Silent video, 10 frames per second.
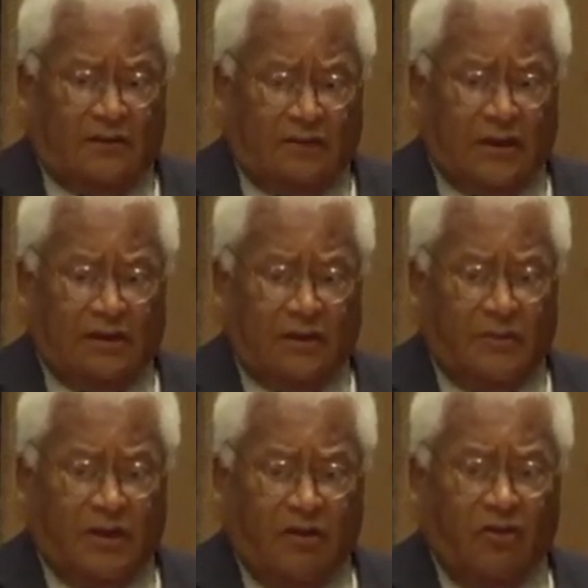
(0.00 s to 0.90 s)
said,
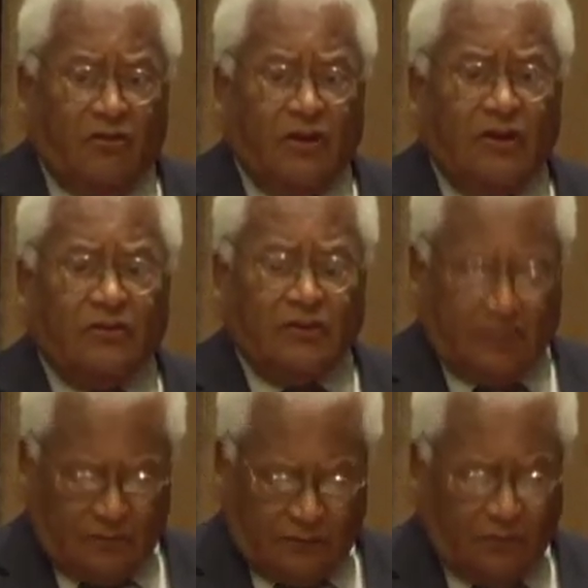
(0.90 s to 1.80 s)
among other things,
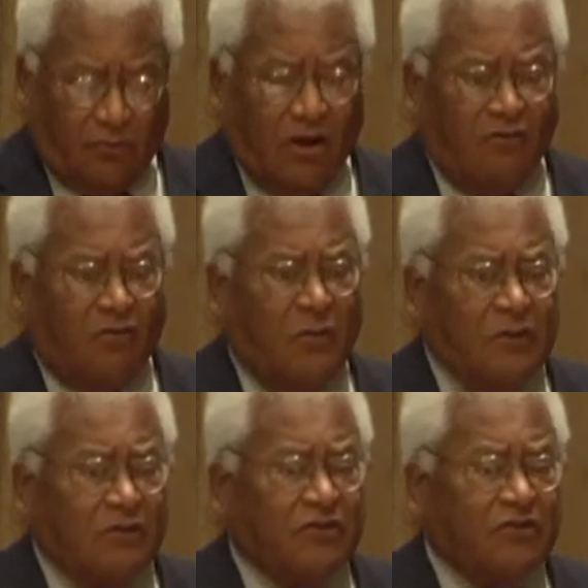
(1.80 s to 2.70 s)
that the federal
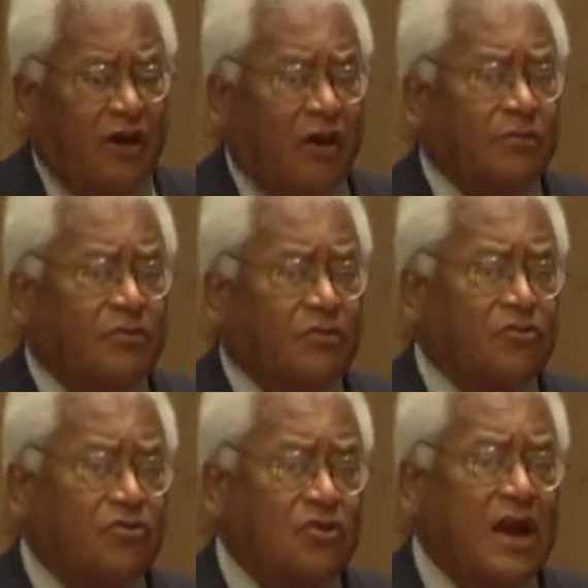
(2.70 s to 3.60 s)
government must help
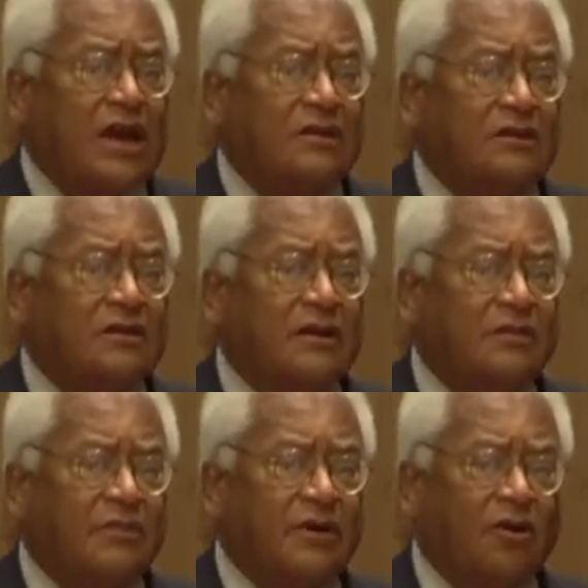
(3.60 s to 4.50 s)
to create
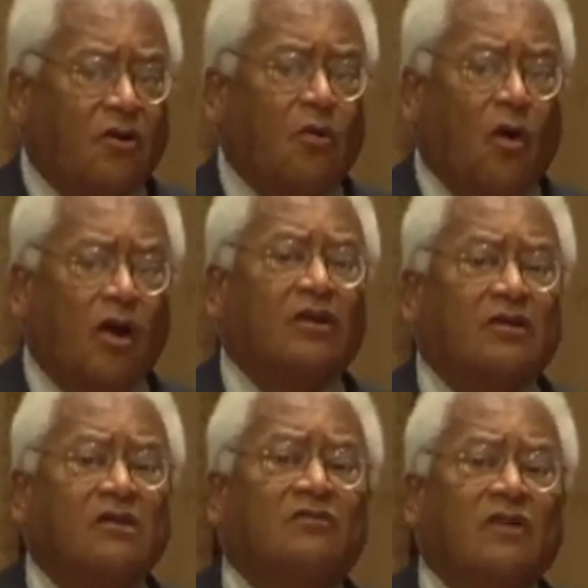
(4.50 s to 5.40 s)
a better
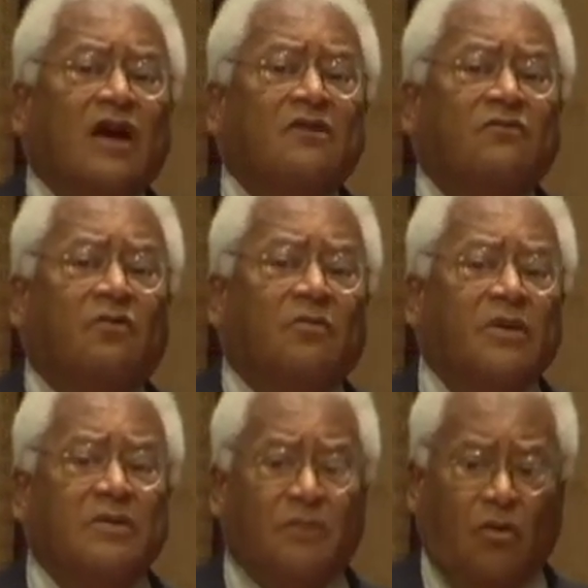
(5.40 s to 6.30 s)
quality of life for
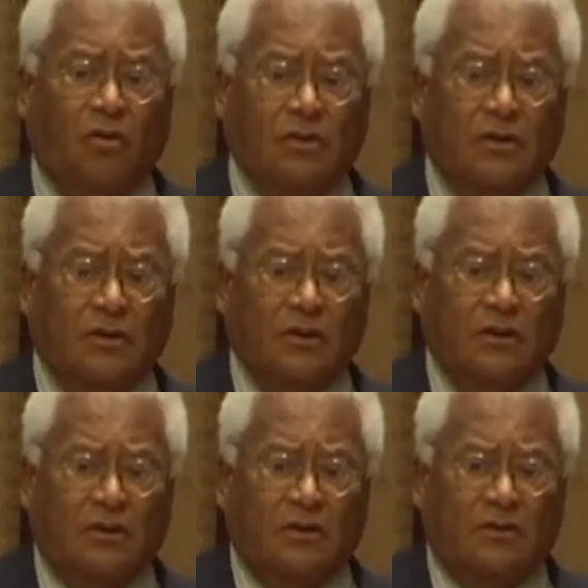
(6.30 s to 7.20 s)
people.
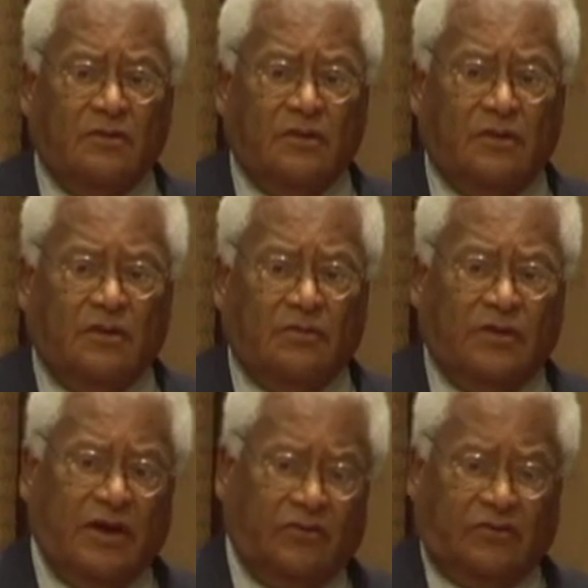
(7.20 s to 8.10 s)

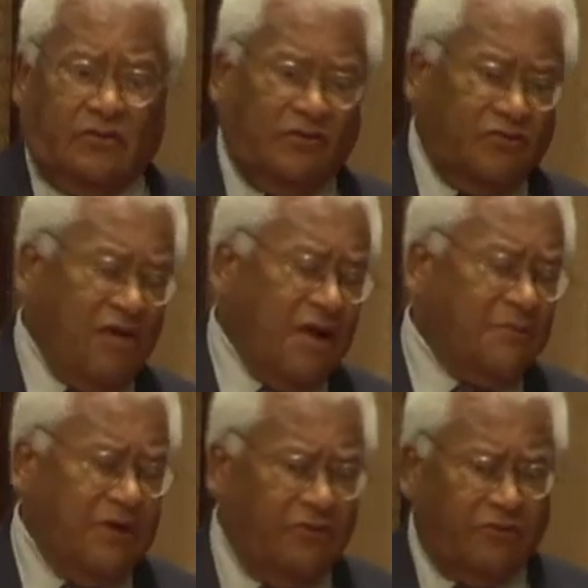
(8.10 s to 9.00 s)
Because of the
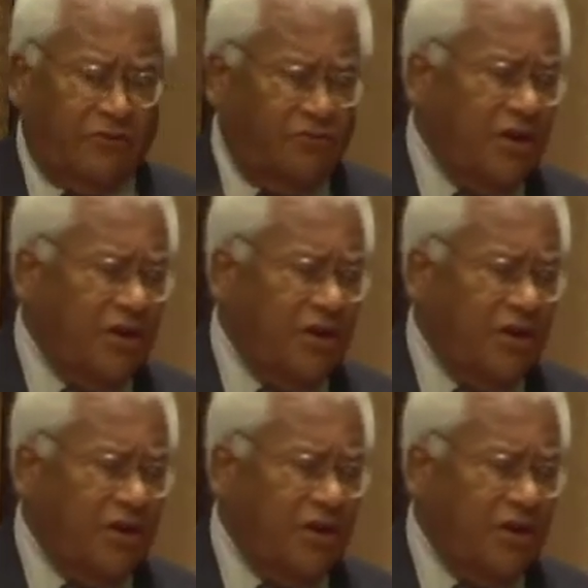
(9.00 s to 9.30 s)
tramping